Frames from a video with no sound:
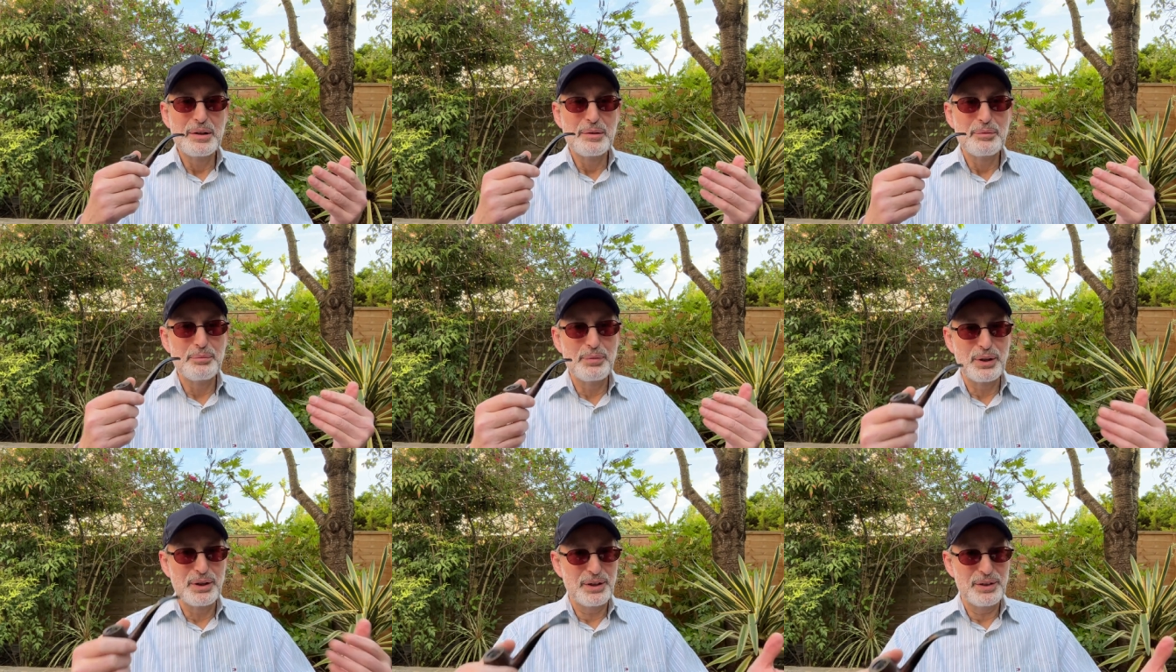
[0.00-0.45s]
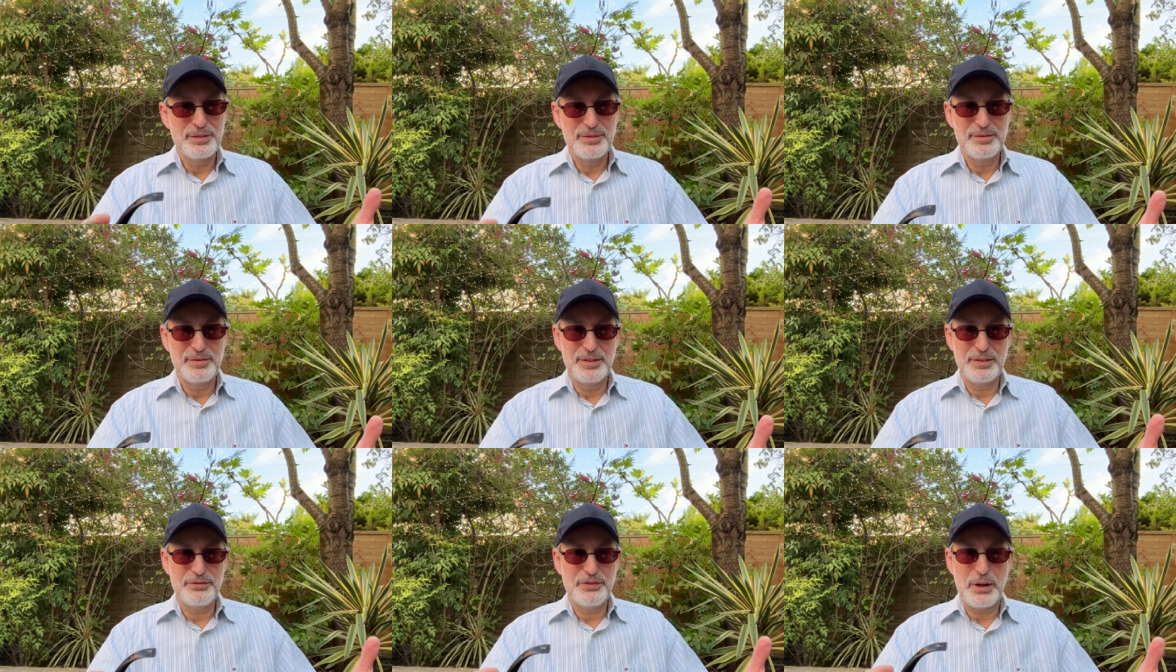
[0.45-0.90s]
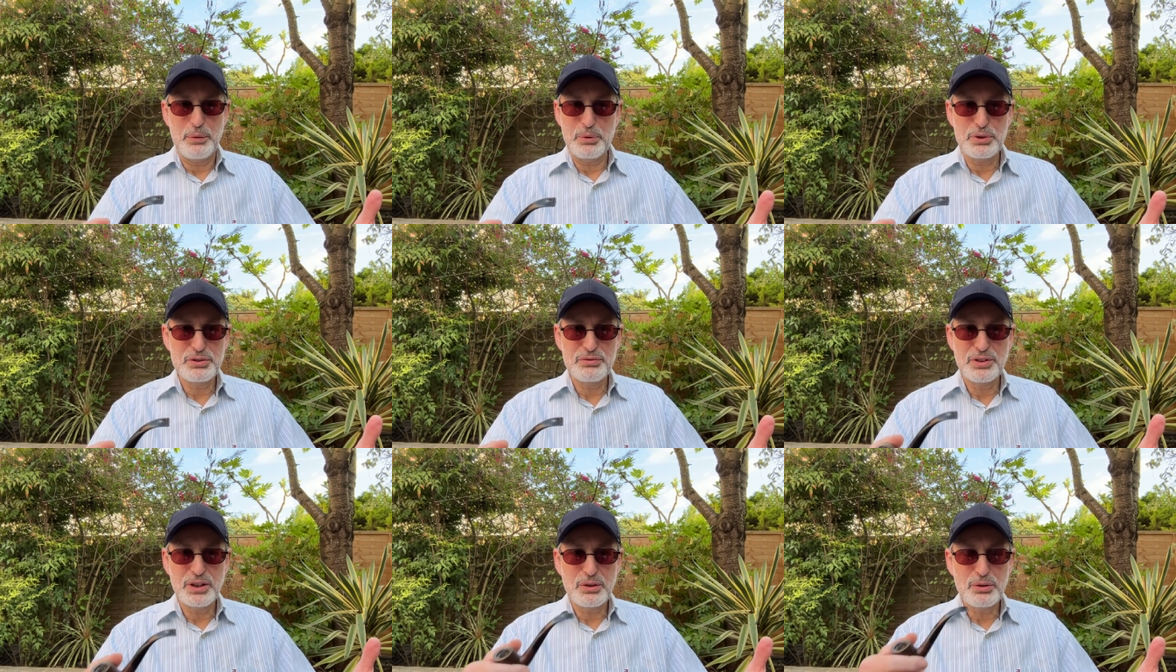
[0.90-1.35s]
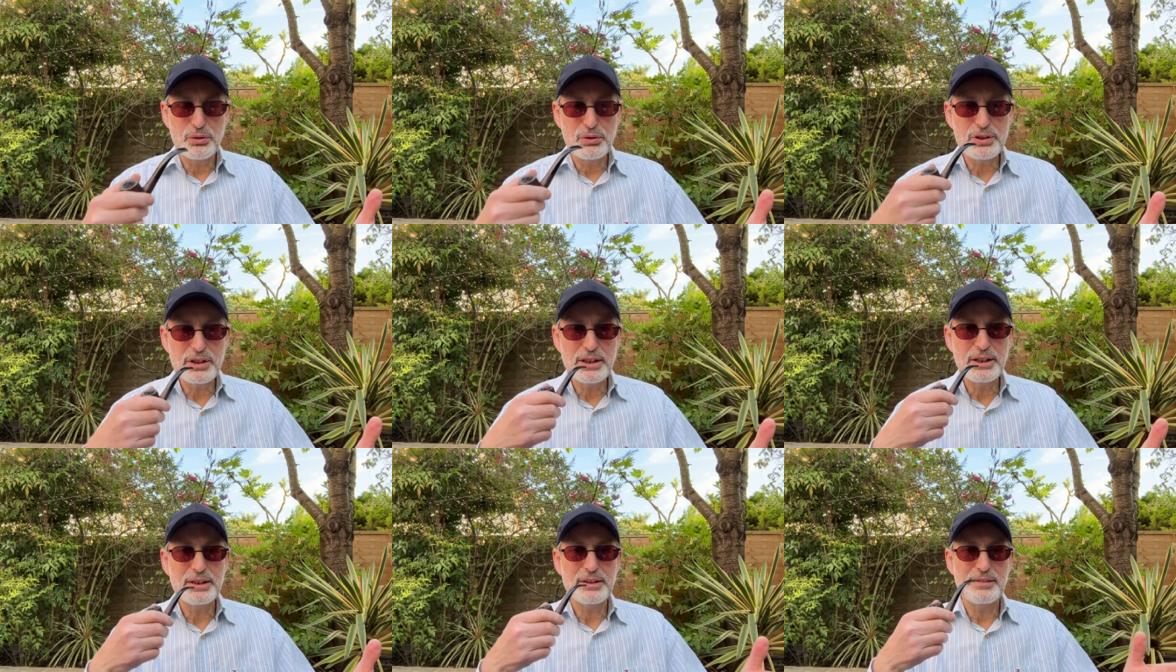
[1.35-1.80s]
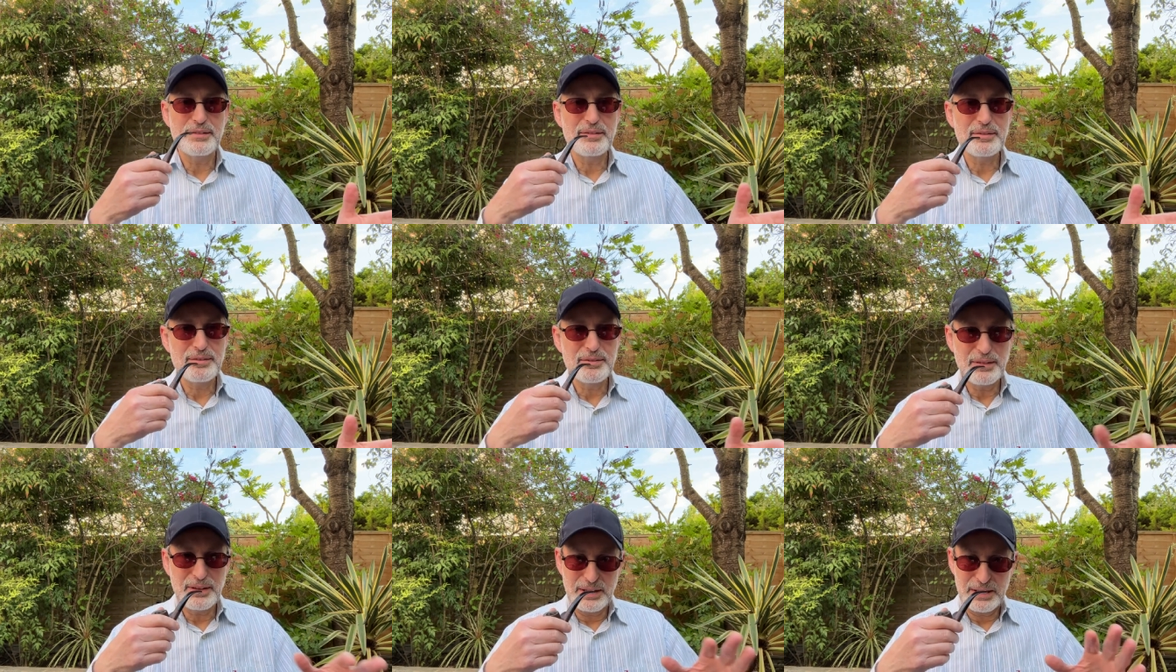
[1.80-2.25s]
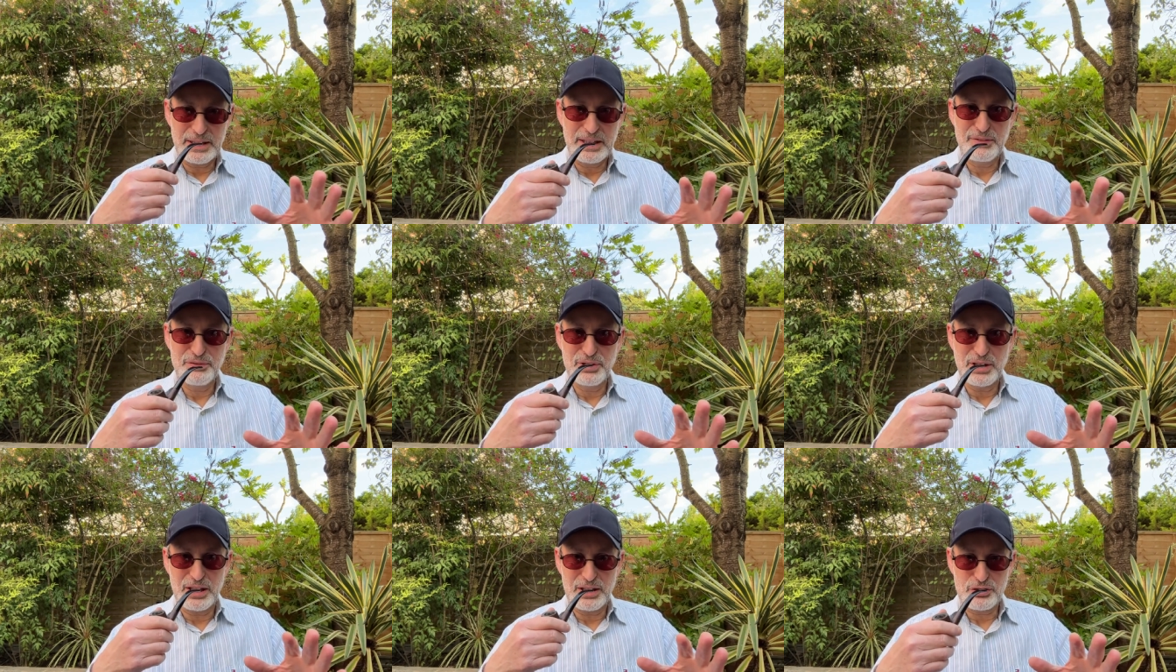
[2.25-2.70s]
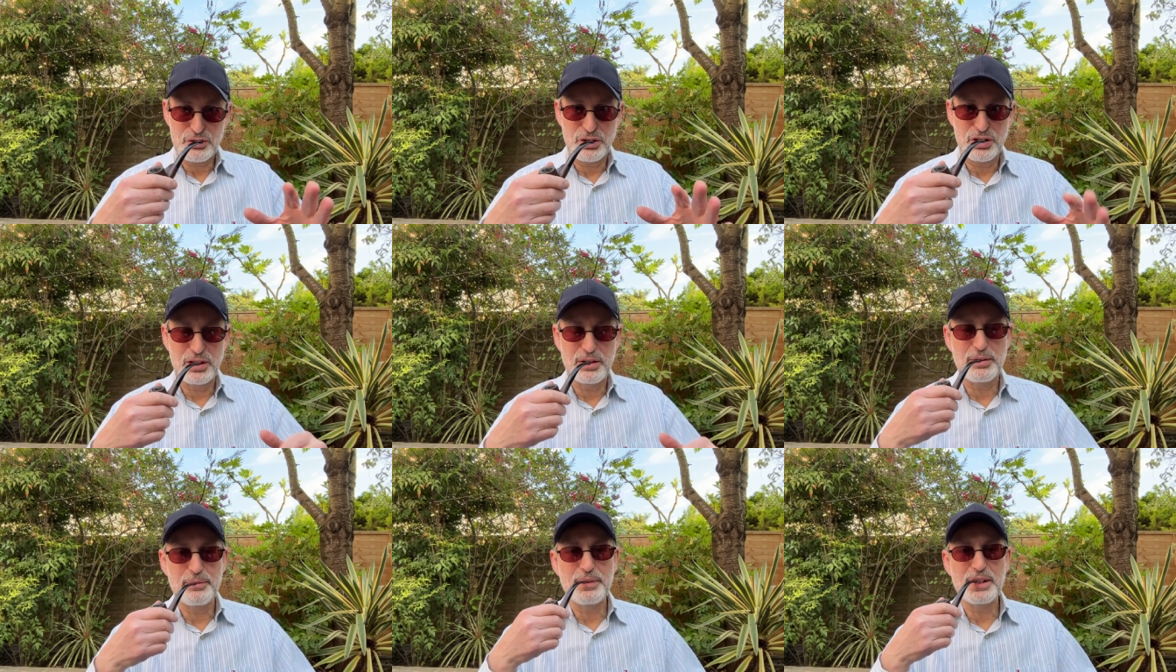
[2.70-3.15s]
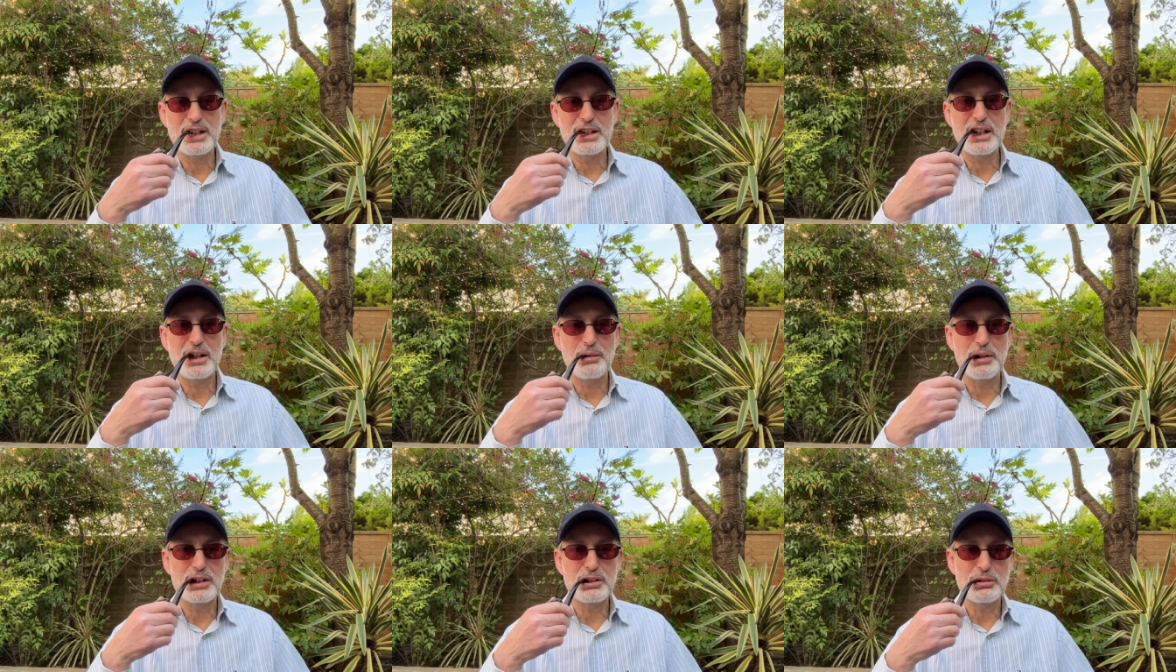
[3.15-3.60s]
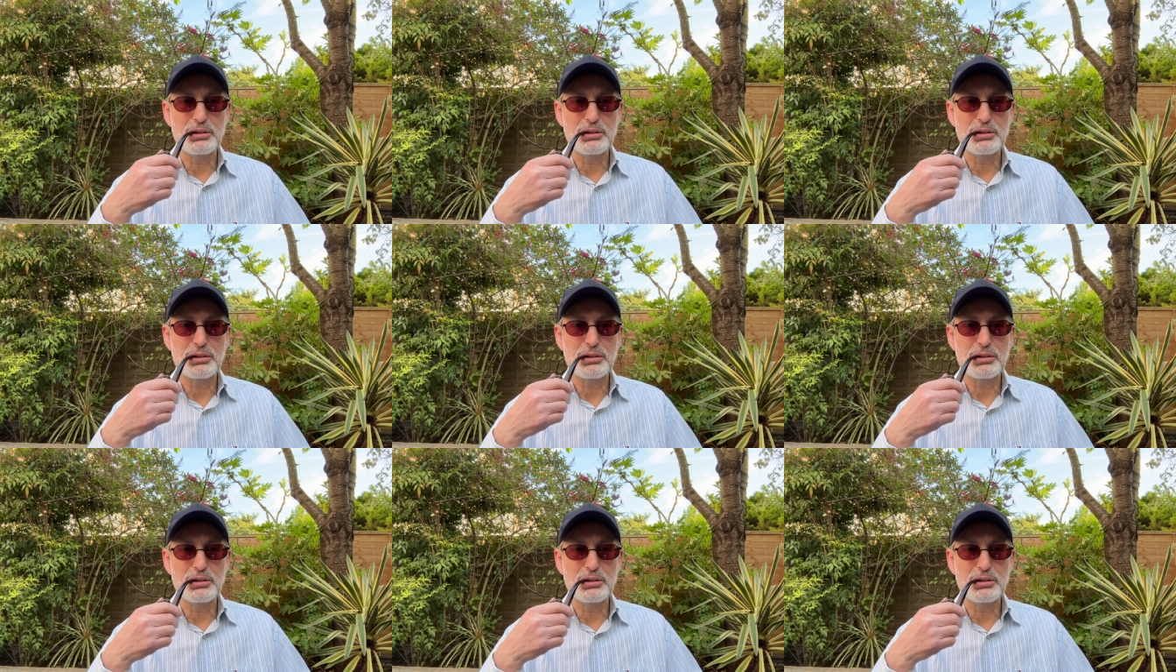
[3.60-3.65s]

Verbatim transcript: But if I wasn't recording, I'll give you, I'll show you in a minute how I do